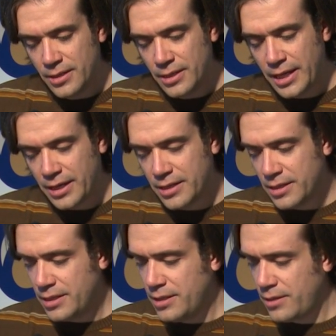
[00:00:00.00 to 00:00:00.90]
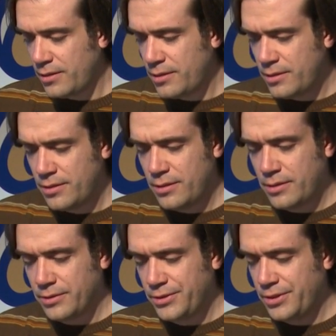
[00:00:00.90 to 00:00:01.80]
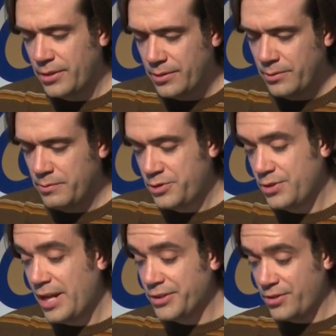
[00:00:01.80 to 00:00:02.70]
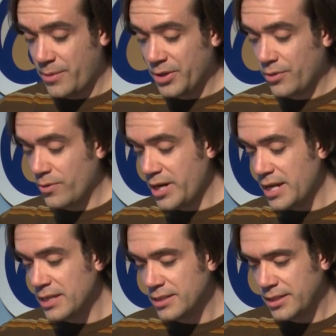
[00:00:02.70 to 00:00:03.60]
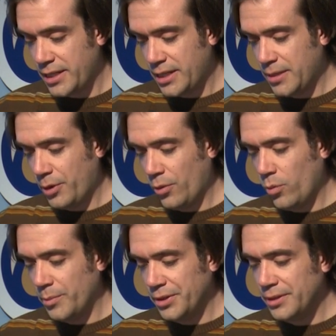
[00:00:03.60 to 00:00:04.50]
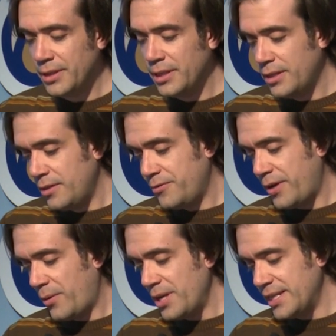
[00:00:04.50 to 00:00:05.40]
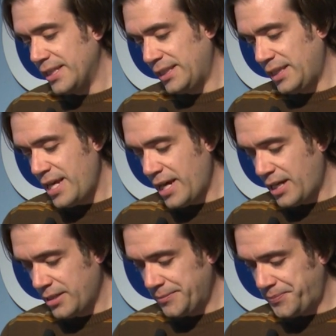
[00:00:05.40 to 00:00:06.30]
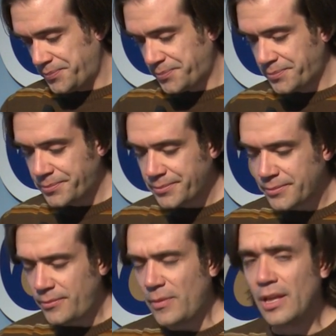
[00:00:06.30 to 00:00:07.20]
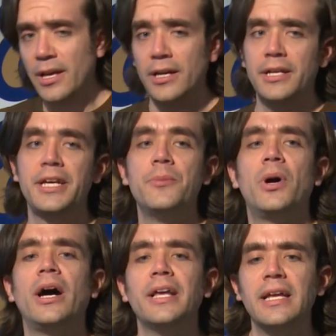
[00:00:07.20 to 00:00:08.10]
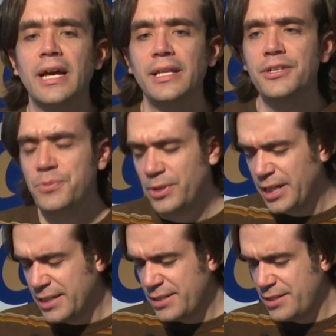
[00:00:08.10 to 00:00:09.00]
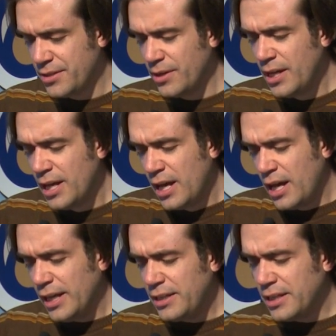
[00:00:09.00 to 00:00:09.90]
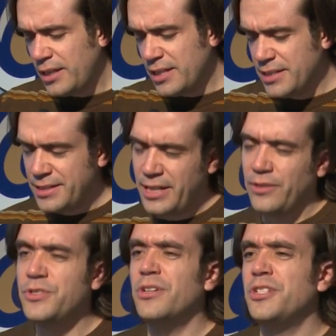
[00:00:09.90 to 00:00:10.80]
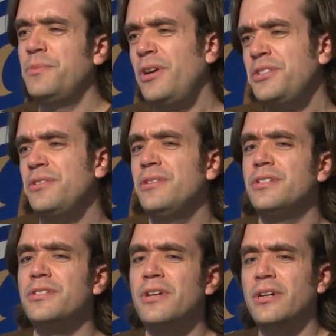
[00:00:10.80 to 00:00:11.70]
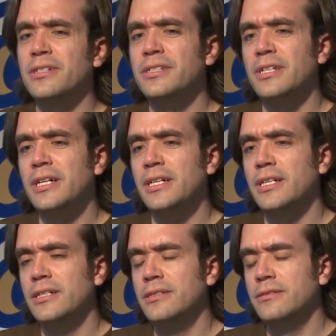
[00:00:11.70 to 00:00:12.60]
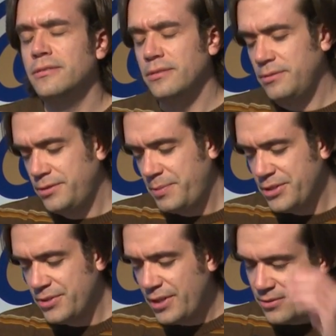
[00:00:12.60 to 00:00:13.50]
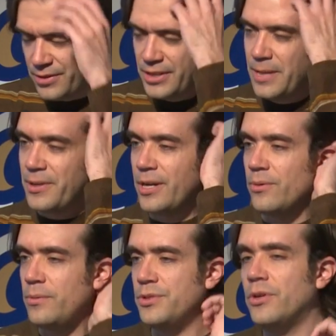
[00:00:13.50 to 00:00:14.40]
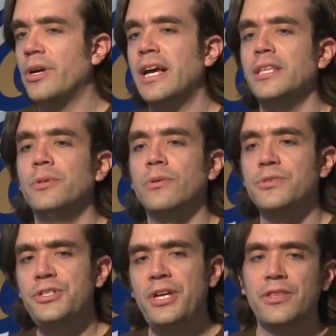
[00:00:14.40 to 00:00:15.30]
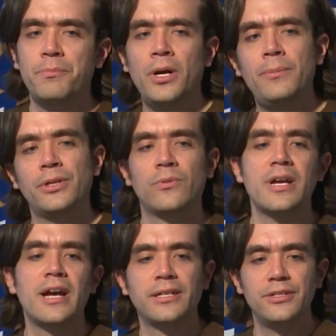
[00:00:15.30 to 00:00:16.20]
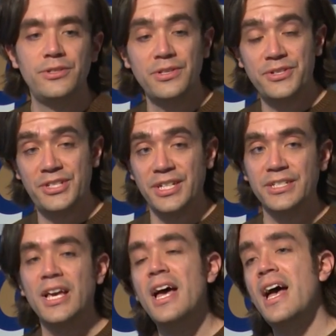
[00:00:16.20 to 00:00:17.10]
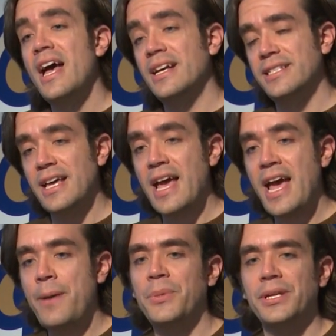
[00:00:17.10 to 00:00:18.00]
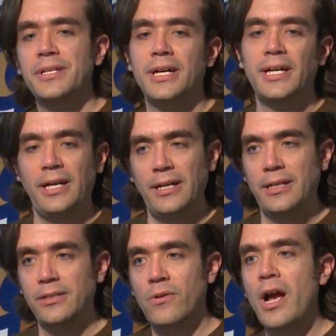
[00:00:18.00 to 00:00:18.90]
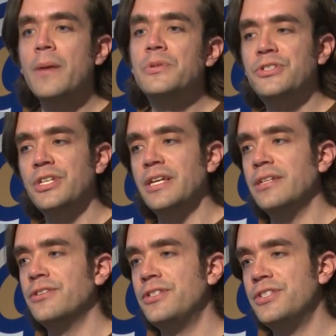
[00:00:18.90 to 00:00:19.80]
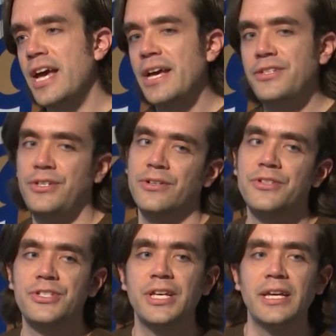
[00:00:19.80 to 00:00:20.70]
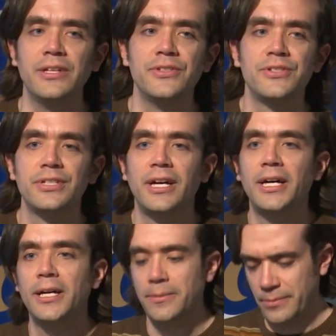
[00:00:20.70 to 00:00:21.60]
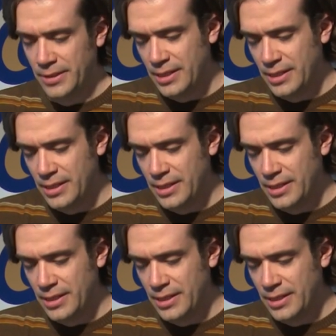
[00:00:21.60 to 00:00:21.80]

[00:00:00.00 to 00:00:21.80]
and also, the next story I'm going to read is uh, about a woman found in the lake, uh, dead body. And this one gets to, again, kind of that style of journalism, but also it talks, uh, it speaks to another theme that I was going at in the book, was just how the public reacted to these things as they happened. Uh, crime scenes, disaster scenes. Um,